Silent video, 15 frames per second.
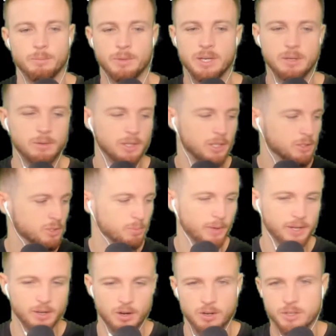He used to
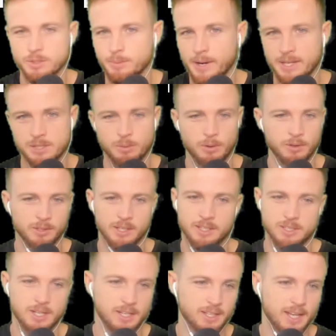play college basketball and
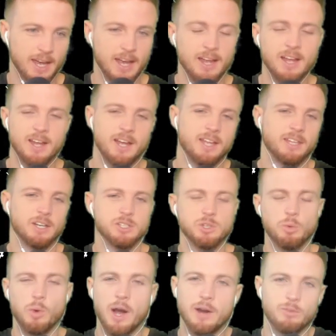things like that. There's a
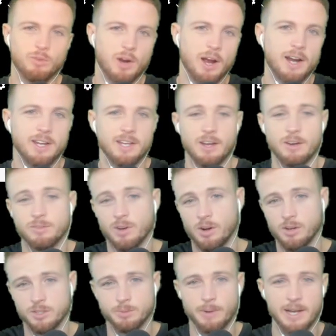wide variety of
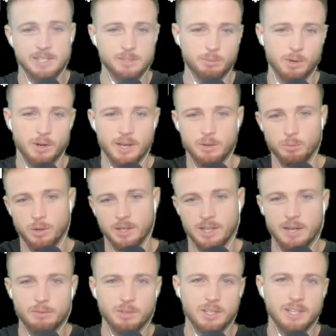college basketball and what
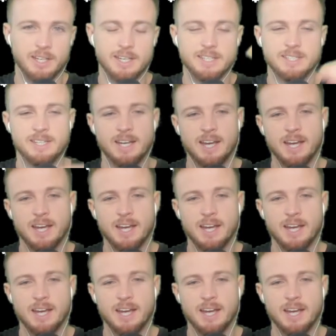level it is.